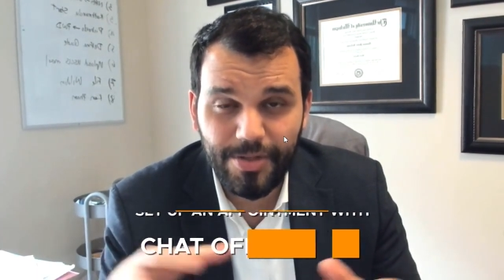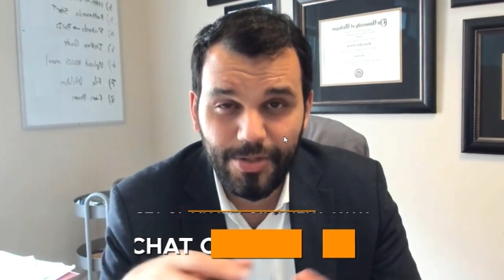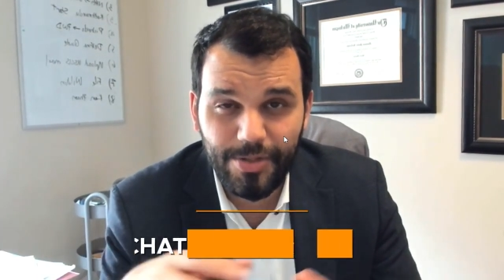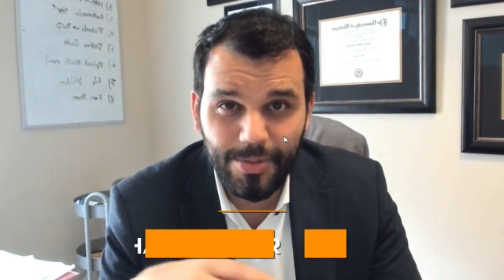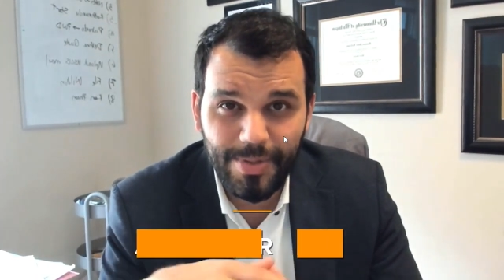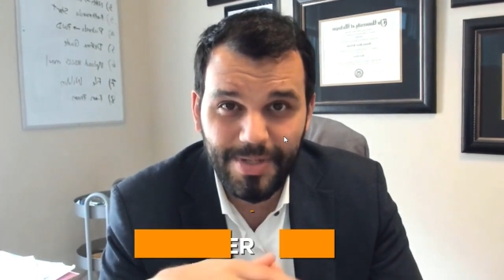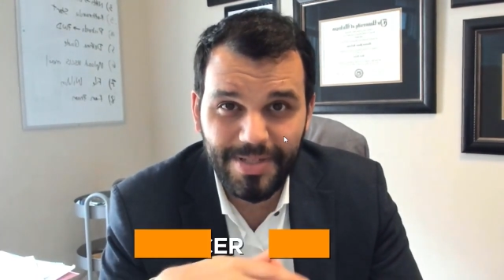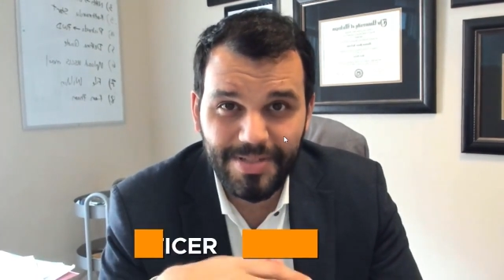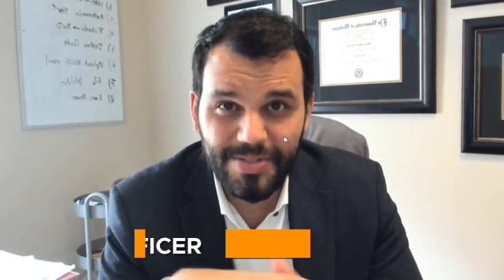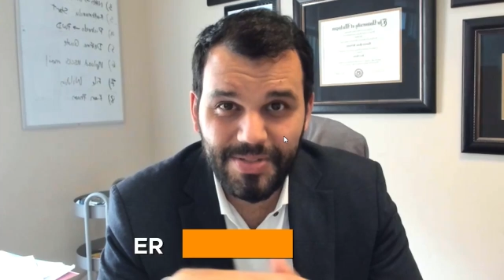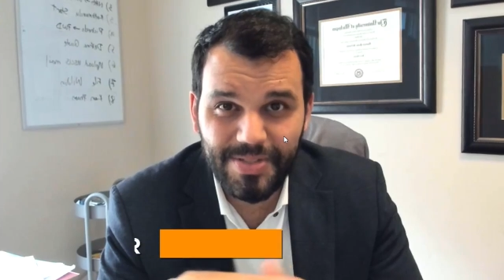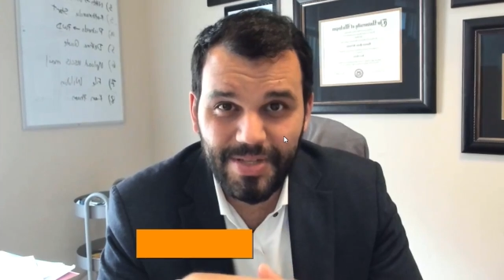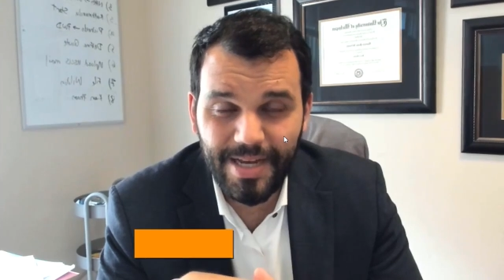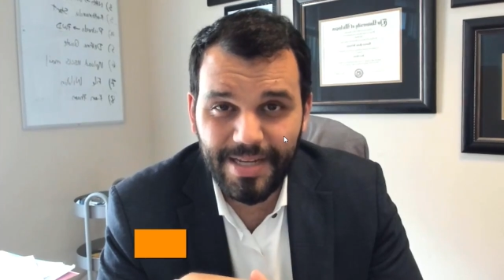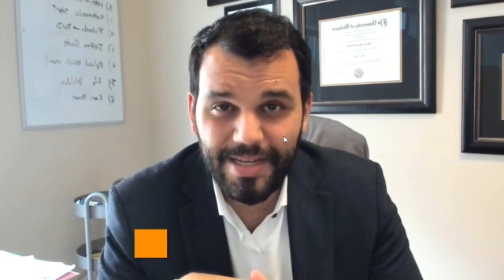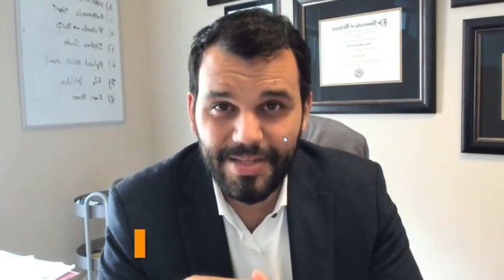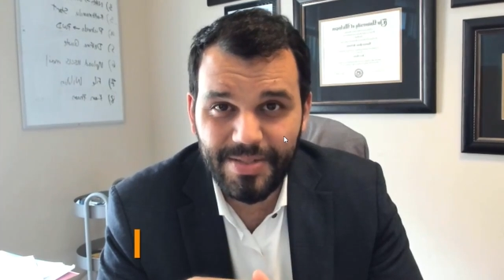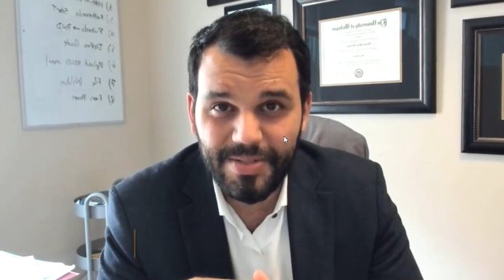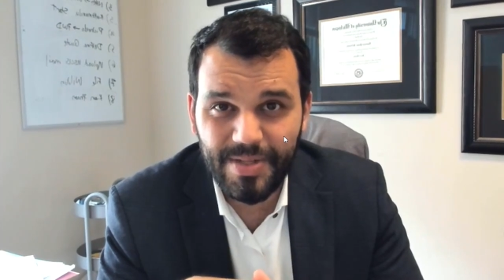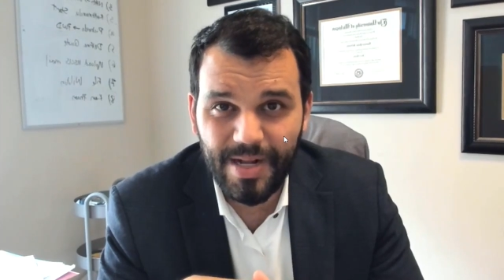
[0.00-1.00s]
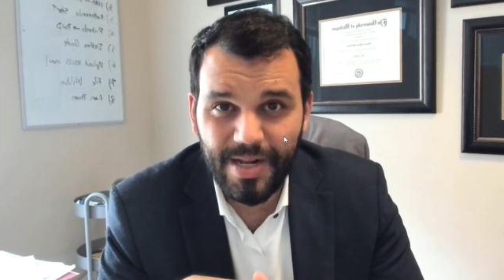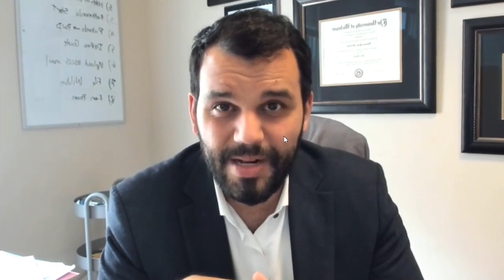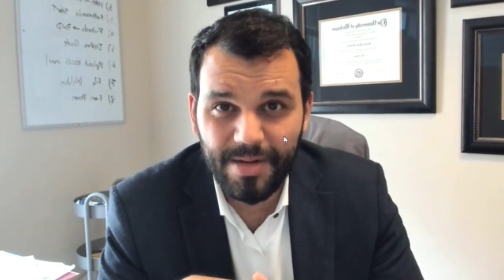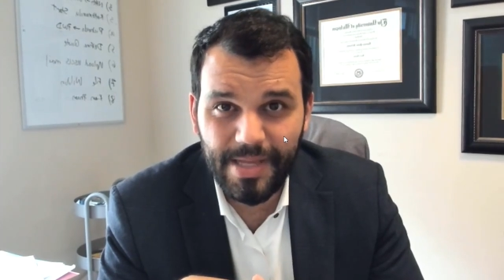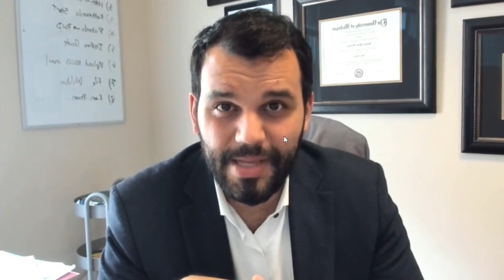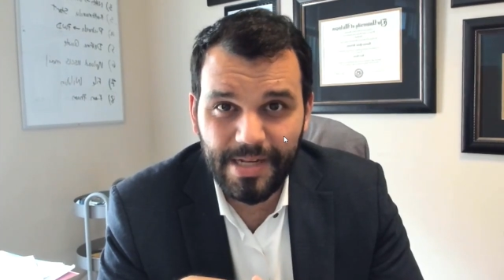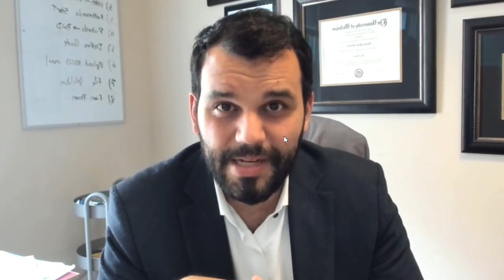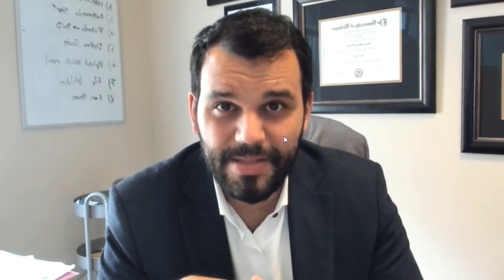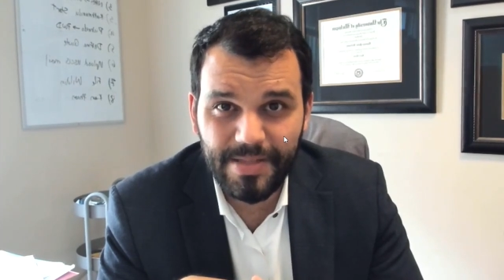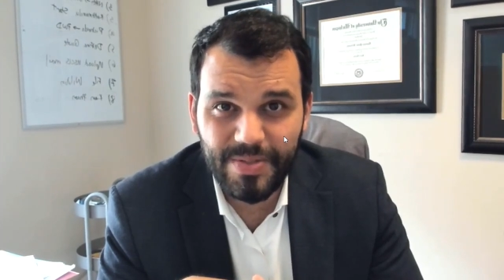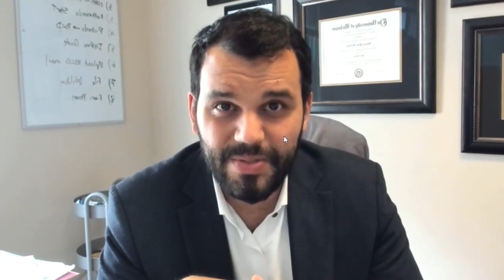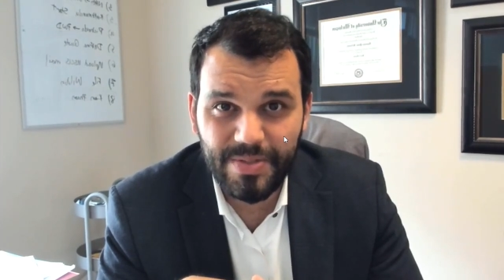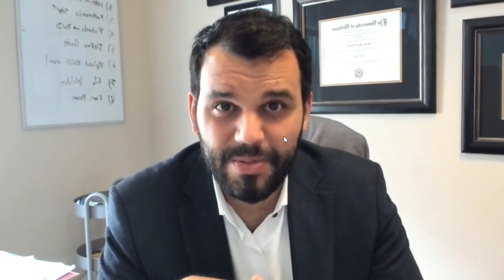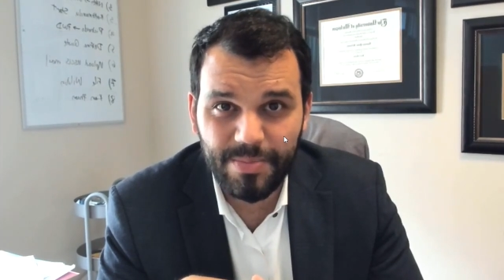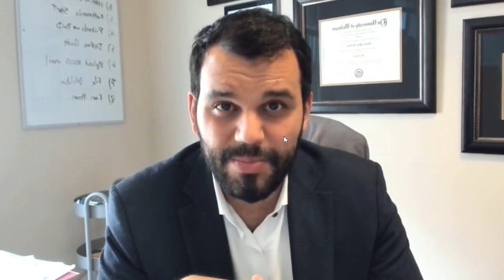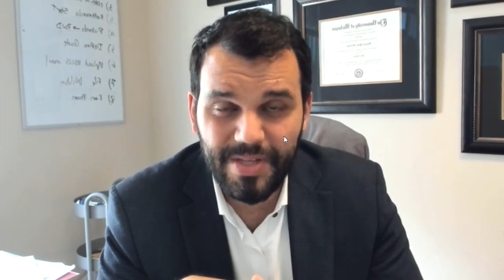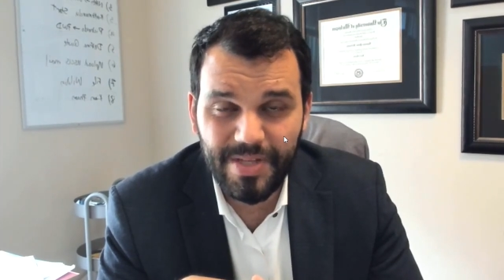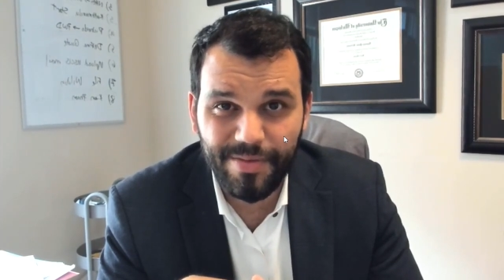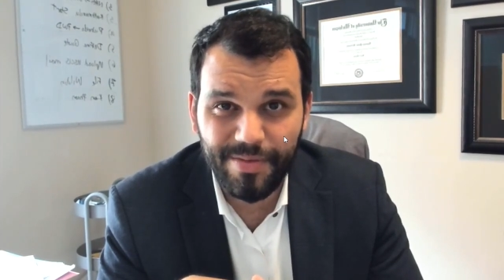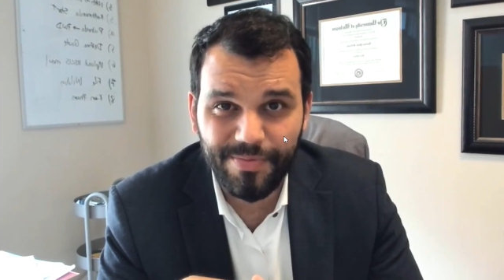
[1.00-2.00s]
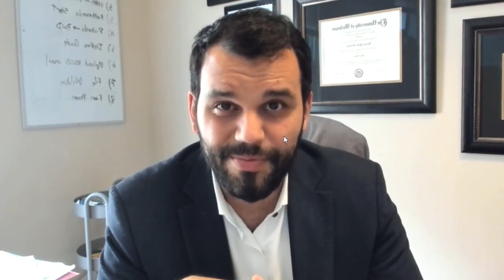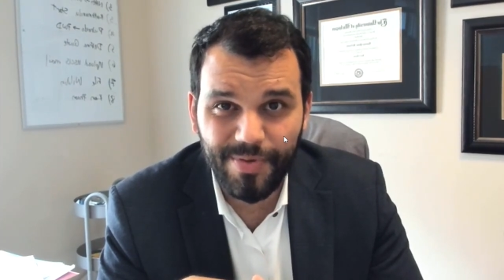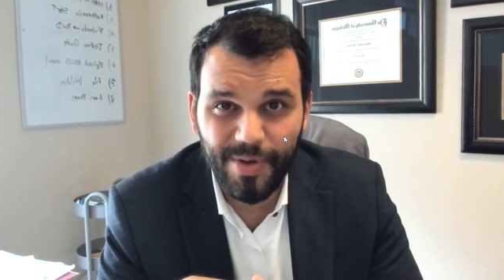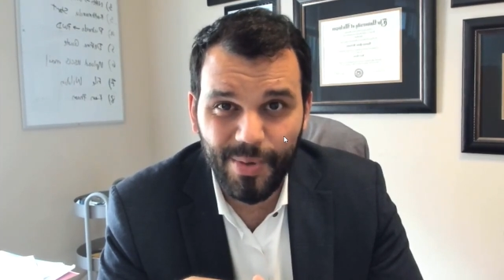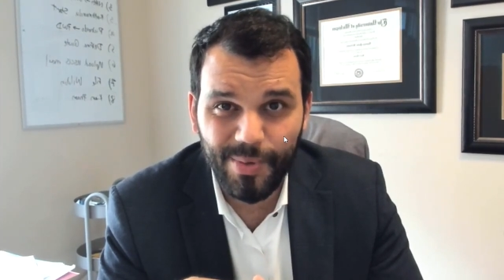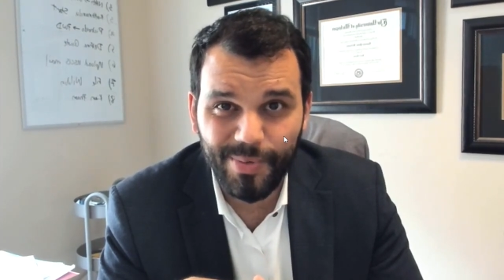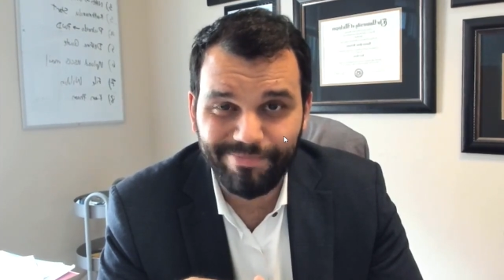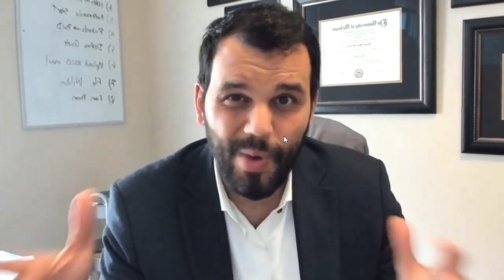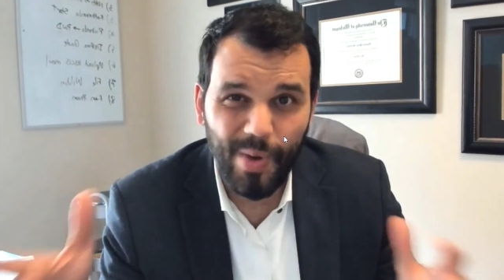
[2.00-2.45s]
USCIS automated systems on the phone.